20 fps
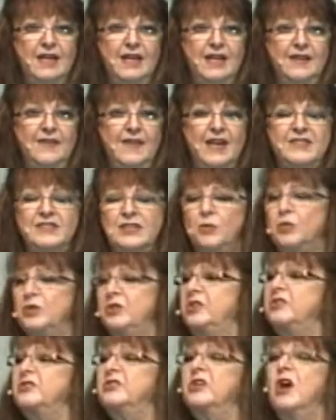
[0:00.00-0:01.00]
They said, well,
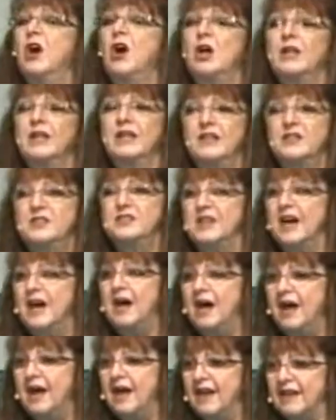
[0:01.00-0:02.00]
just call it a
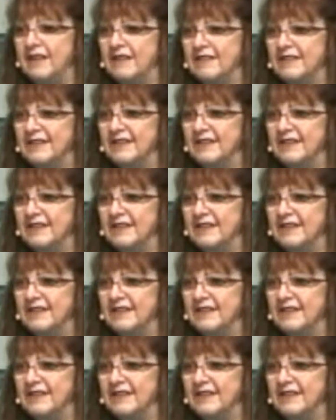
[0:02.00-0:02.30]
tithe.